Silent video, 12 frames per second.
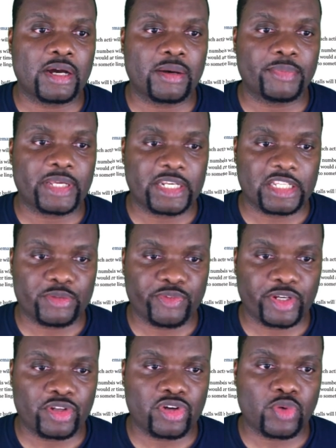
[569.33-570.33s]
In this
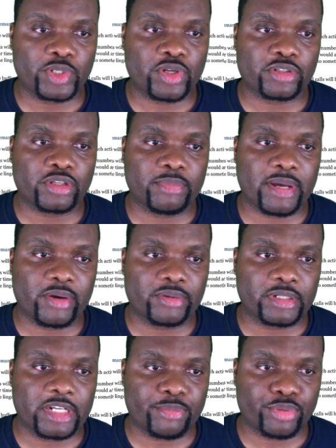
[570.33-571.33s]
video, we talked about
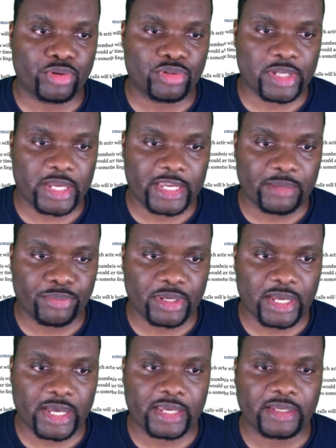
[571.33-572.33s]
the Producer
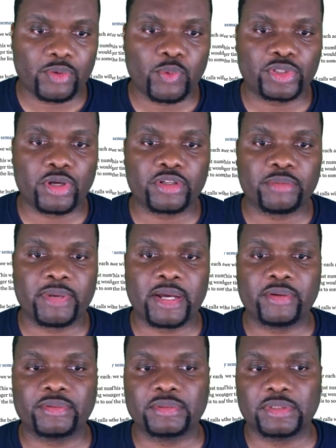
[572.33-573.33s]
API, we talked
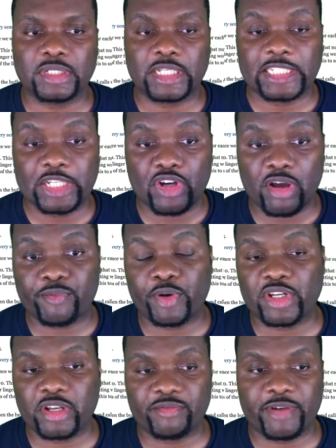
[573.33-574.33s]
about the
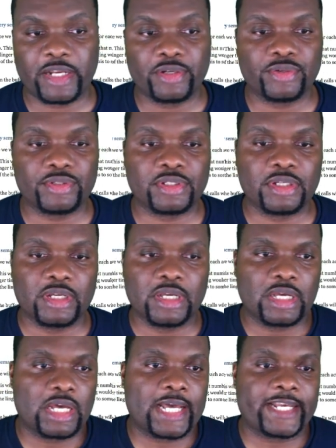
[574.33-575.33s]
configuration values,
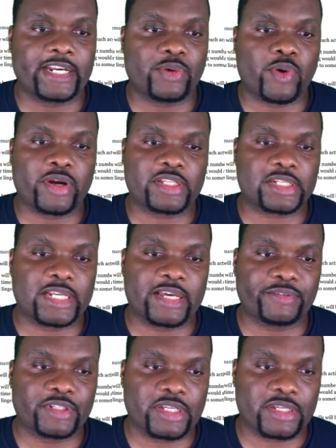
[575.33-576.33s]
and then what is
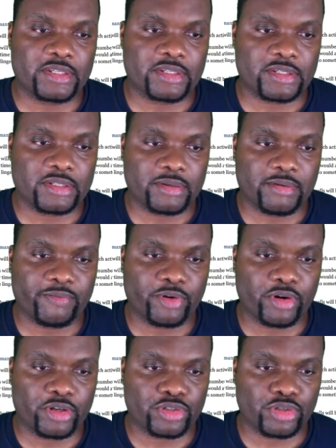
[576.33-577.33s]
left is for
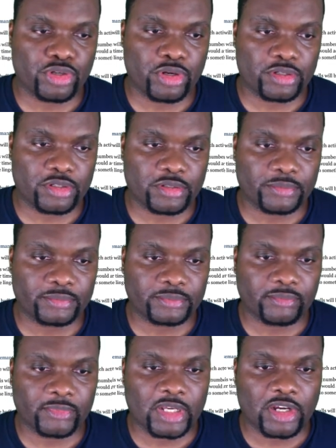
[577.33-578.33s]
us to just
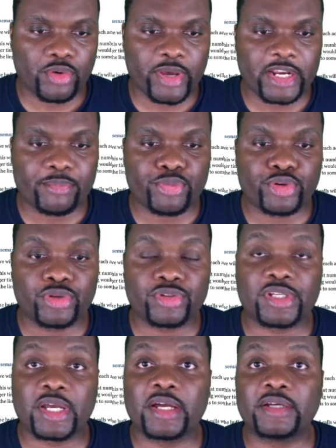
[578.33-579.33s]
create a
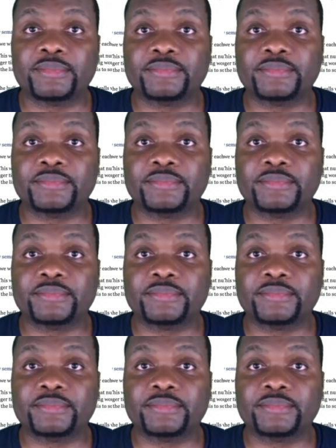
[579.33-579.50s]
producer